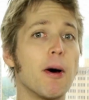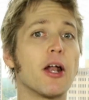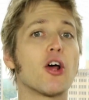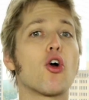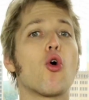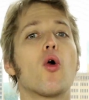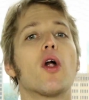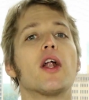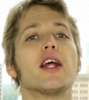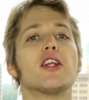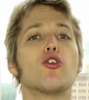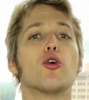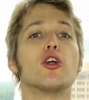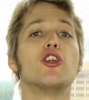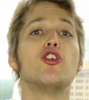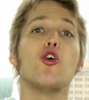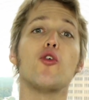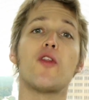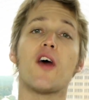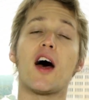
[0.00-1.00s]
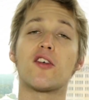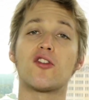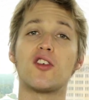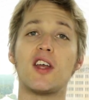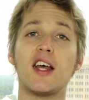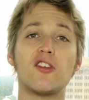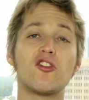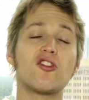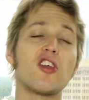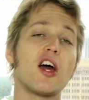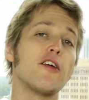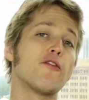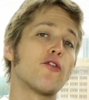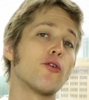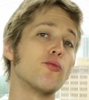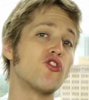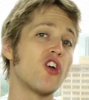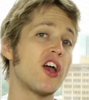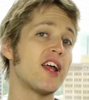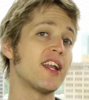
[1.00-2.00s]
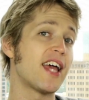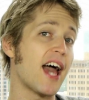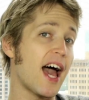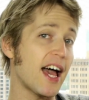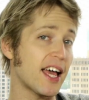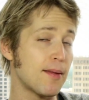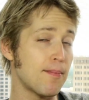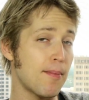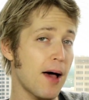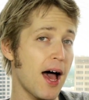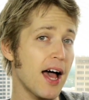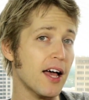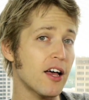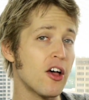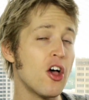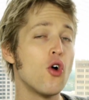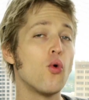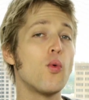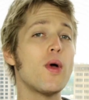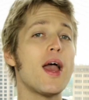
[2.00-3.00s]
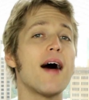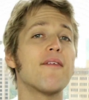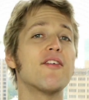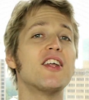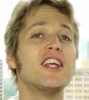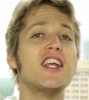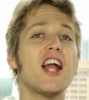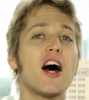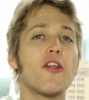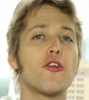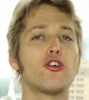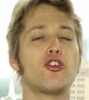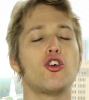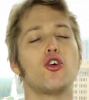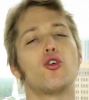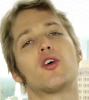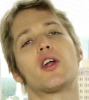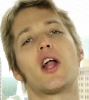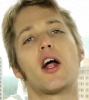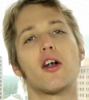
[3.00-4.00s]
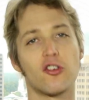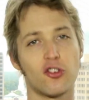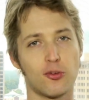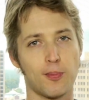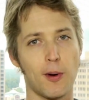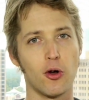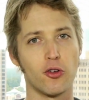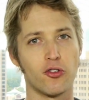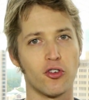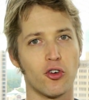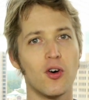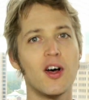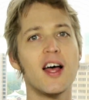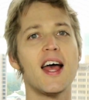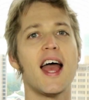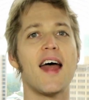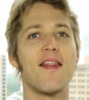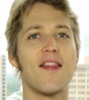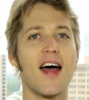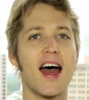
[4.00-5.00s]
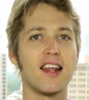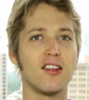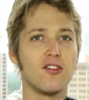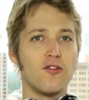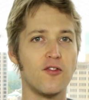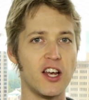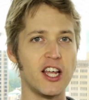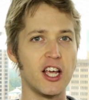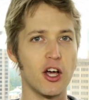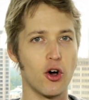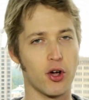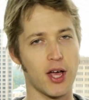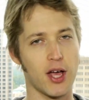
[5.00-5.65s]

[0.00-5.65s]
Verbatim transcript: But according to a 2008 study from Jayne Gackenbach, we have another tool at our disposal, and that is video